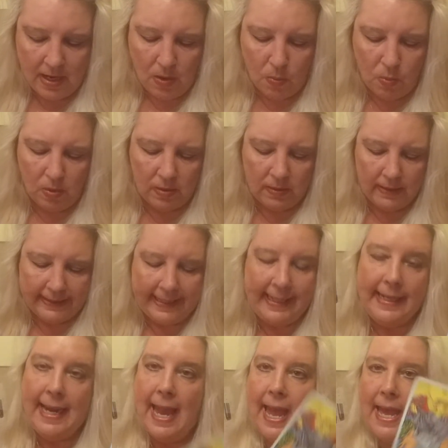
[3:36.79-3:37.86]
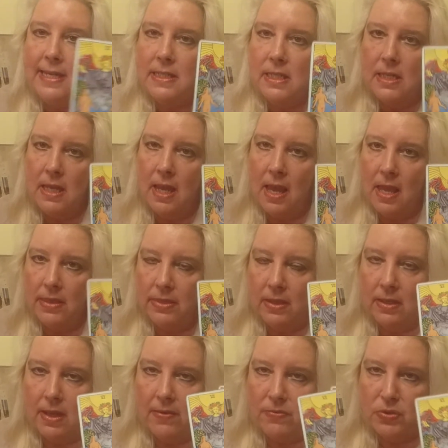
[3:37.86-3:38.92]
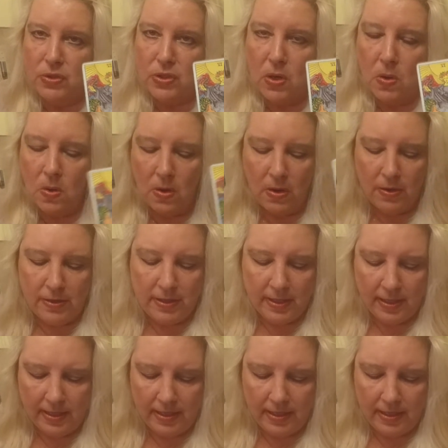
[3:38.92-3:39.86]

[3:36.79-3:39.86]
We're looking at the Lover's card.